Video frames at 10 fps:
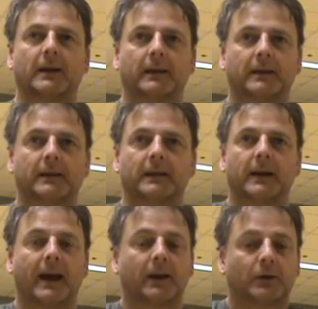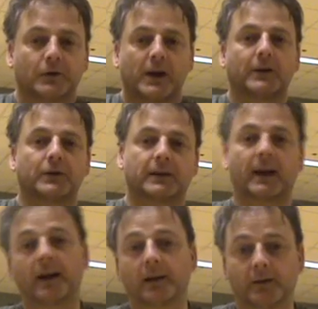and the angle
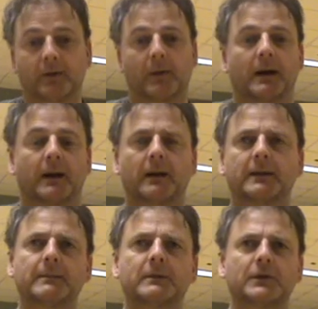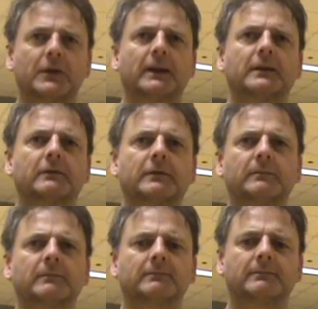of the back seems to change
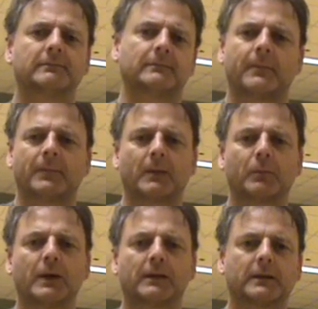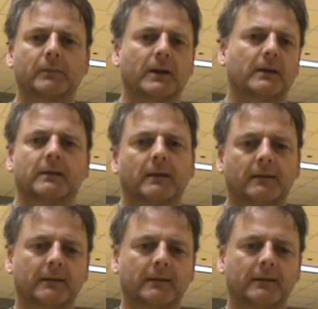from breath to breath.